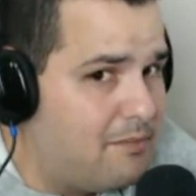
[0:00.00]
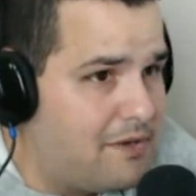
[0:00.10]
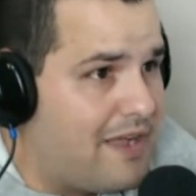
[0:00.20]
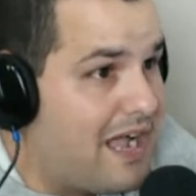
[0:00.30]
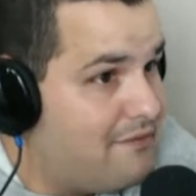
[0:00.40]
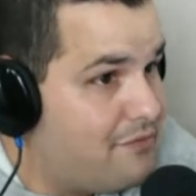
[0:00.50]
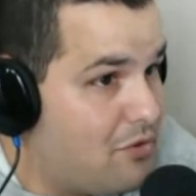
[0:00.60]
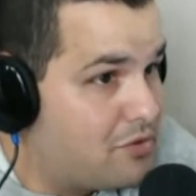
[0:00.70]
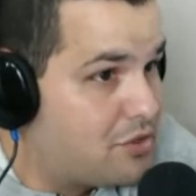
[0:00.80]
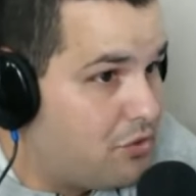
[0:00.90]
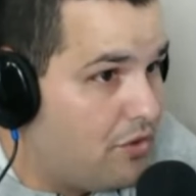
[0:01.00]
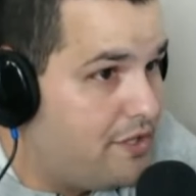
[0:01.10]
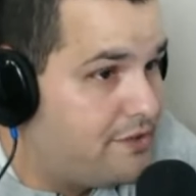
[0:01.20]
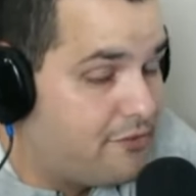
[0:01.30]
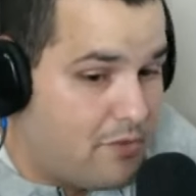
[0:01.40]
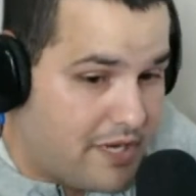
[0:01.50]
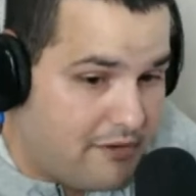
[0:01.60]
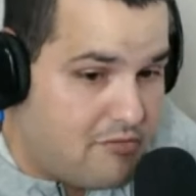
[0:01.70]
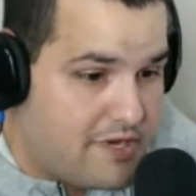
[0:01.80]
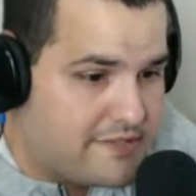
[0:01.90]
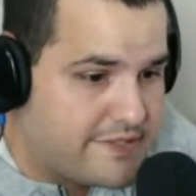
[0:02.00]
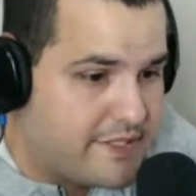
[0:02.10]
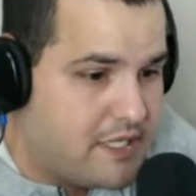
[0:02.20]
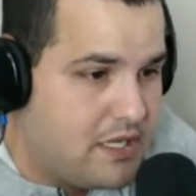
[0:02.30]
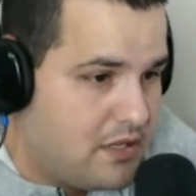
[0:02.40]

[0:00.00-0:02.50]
But if I have no choice for whatever reason,